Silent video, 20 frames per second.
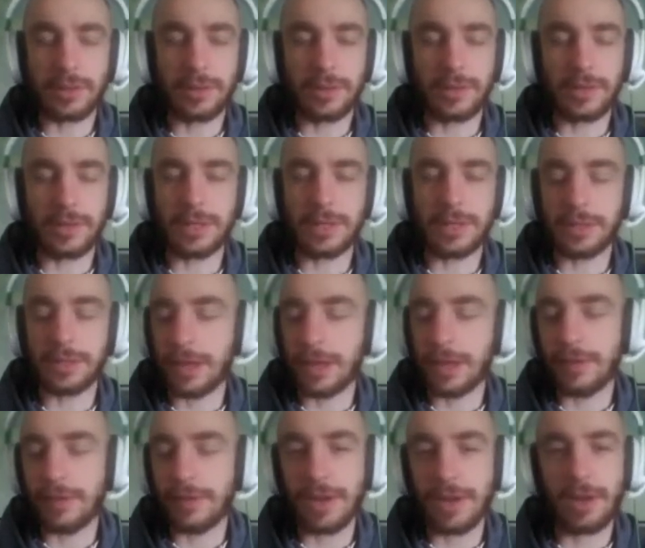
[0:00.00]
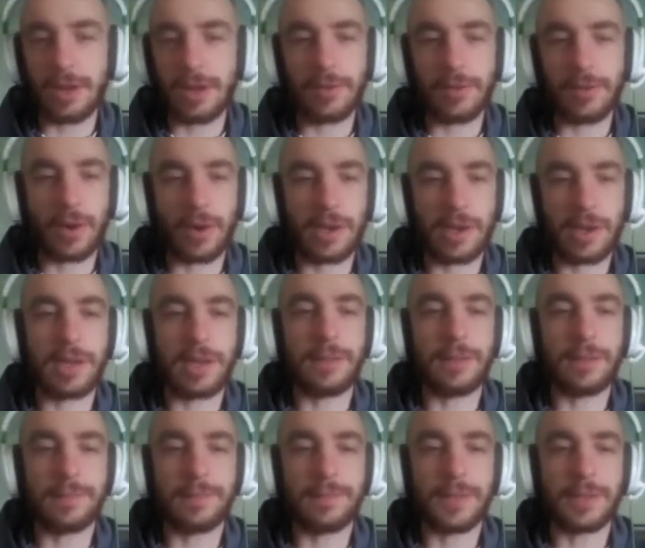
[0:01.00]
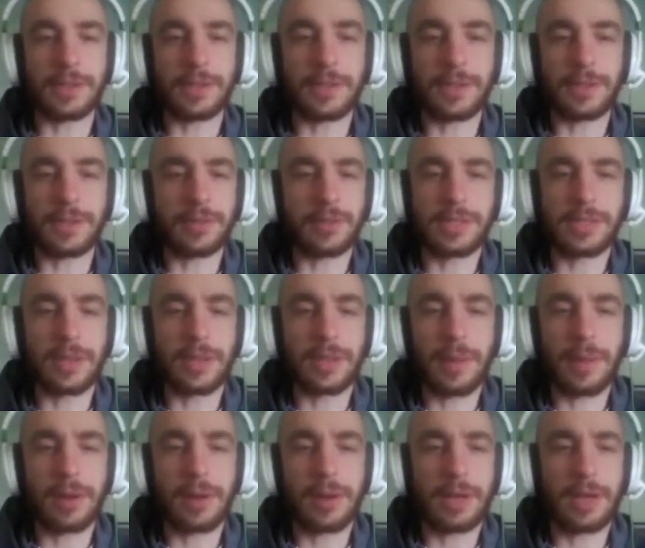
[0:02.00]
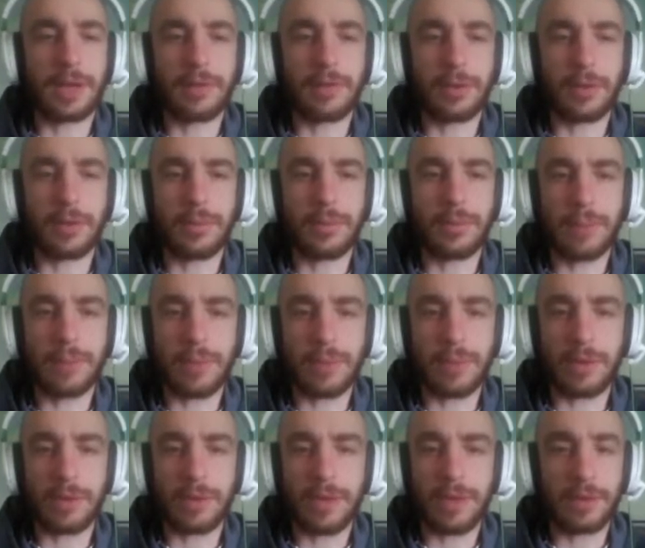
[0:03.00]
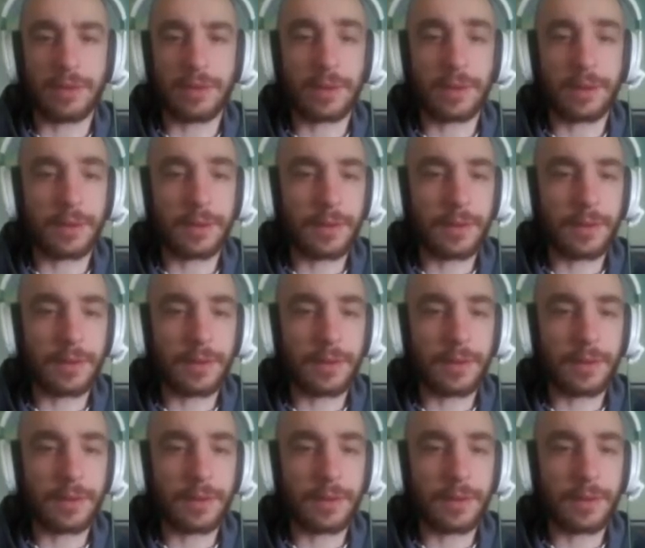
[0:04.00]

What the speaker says: if it didn't have any of your ID? And you apparently have no memory of anything.